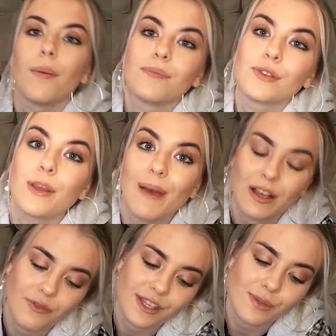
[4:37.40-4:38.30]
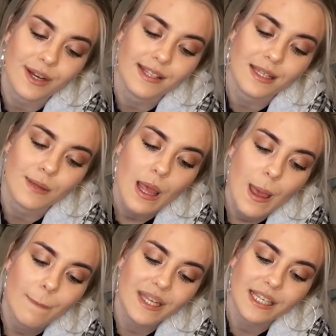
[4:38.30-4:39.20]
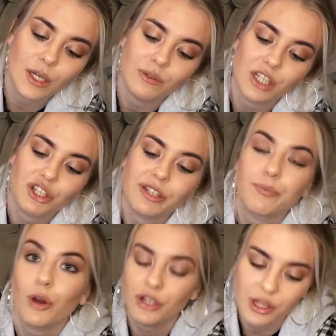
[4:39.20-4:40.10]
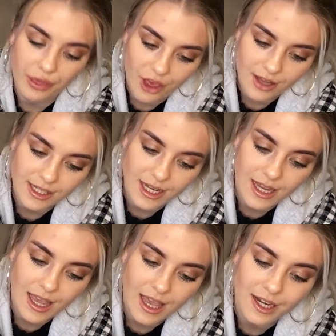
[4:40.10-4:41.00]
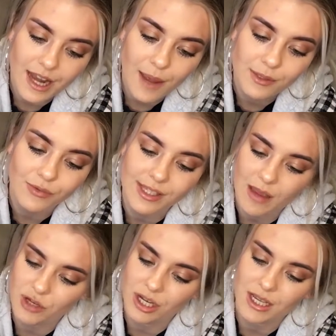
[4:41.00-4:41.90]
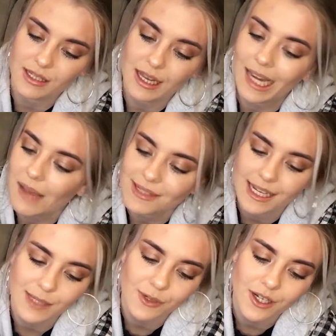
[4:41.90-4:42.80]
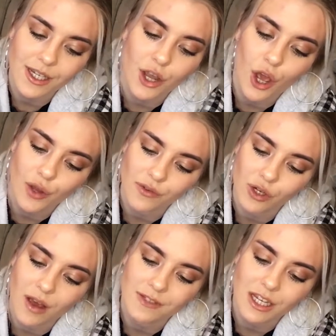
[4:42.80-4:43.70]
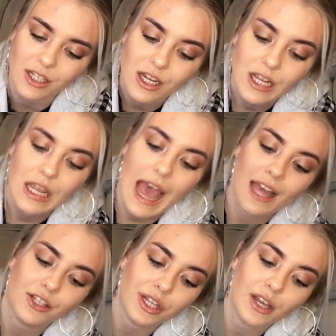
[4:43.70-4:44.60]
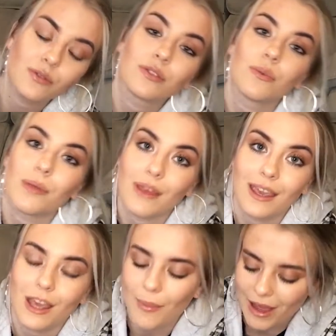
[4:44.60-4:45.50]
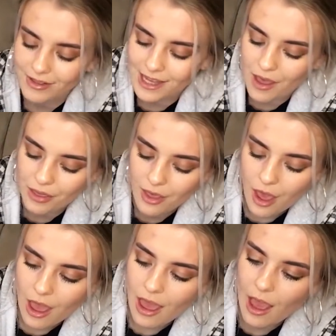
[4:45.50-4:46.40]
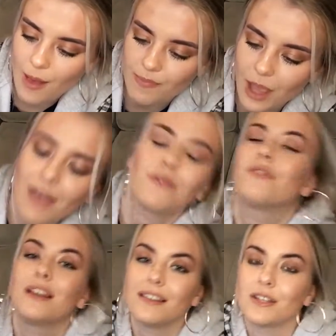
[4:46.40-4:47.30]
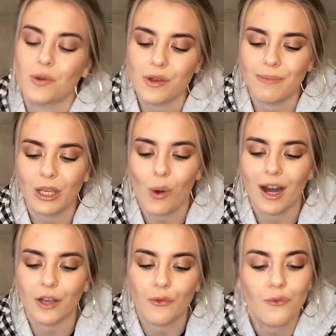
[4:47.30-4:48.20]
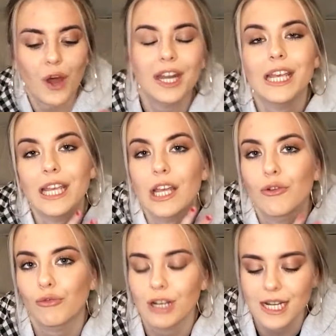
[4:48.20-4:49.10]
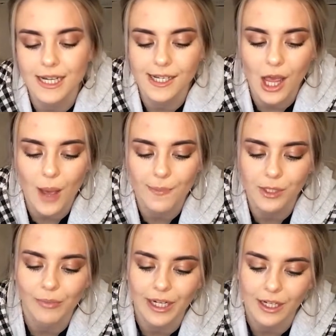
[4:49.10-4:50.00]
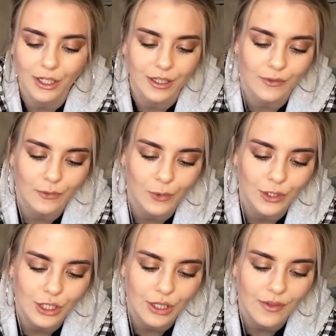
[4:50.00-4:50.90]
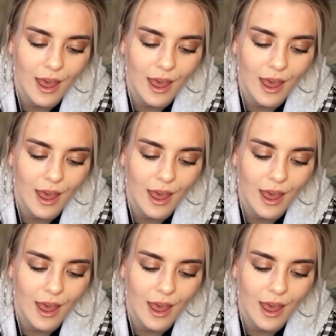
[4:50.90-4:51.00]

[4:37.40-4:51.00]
So on the back of this one, it says, meet Gilda, she's approaching 30, an inept receptionist, a lapsed lesbian in her overdraft, and she cannot stop thinking about death. I have the feeling this is going to be quite like a funny read, so I'm really looking forward to